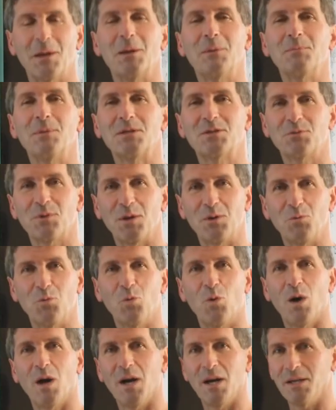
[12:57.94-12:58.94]
between
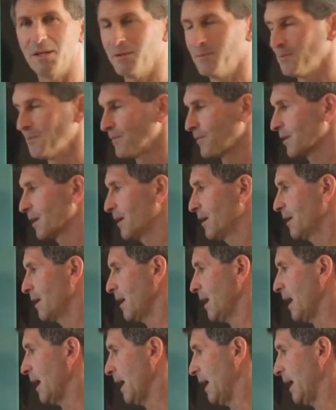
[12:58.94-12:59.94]
1
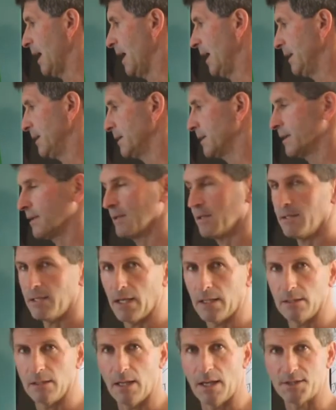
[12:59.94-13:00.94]
and
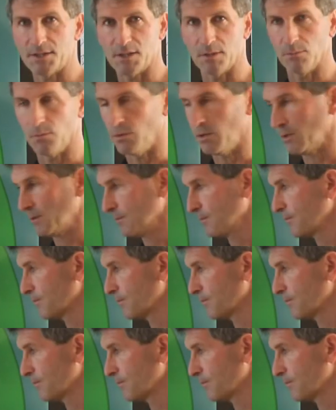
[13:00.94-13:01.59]
yet less than 1.